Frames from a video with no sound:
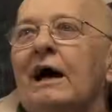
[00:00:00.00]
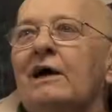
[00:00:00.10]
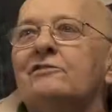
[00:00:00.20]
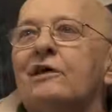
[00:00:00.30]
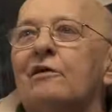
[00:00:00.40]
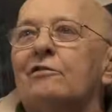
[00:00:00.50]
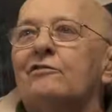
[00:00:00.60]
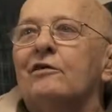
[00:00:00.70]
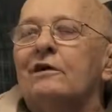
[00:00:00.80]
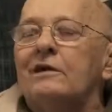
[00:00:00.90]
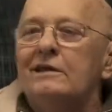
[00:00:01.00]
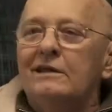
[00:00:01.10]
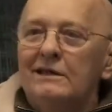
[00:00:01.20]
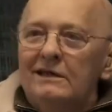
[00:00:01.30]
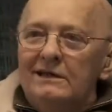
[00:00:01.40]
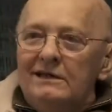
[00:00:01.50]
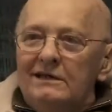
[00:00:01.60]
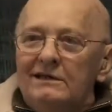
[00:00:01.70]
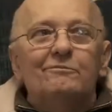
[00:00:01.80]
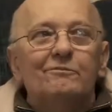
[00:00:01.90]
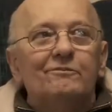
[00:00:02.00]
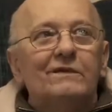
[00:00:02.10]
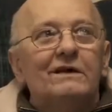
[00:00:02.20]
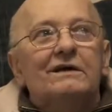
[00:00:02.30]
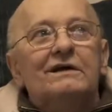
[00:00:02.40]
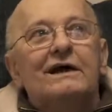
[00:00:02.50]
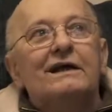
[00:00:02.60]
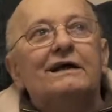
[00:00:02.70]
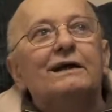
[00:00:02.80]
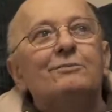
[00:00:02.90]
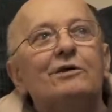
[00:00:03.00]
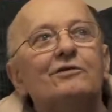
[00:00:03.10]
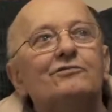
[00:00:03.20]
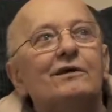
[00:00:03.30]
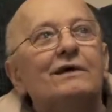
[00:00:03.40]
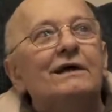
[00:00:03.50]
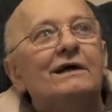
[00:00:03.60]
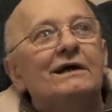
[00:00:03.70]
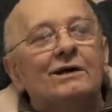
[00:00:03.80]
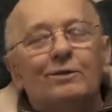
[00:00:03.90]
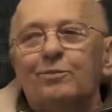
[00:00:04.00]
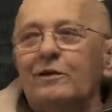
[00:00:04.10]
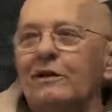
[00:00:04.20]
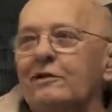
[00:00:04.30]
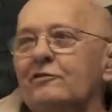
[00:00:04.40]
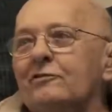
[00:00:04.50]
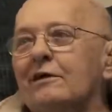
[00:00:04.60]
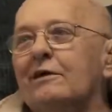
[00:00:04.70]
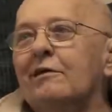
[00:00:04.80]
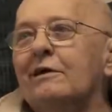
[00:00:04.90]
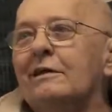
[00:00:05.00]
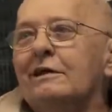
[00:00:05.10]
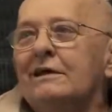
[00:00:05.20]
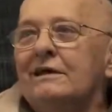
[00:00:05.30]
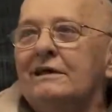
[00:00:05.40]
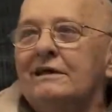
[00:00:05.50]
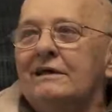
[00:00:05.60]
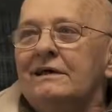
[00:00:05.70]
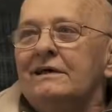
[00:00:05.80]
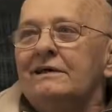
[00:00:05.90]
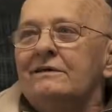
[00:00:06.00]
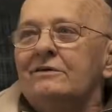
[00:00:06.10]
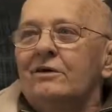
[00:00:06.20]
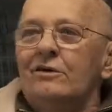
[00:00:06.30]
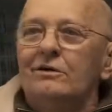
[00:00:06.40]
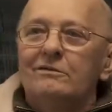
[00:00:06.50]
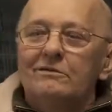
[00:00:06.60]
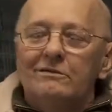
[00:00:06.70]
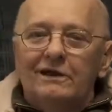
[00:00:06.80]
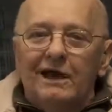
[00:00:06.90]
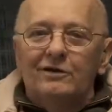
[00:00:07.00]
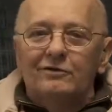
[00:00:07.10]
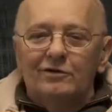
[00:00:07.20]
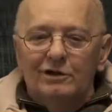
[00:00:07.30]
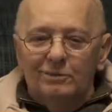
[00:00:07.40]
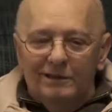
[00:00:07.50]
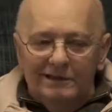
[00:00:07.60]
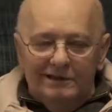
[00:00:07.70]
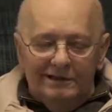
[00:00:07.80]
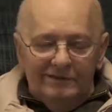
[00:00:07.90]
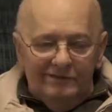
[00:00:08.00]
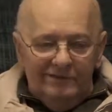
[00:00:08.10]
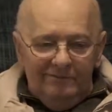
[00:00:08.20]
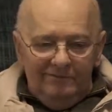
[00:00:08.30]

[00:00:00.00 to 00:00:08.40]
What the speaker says: Eisenhower said, got to keep this thing completely secret. You know, can't talk about this.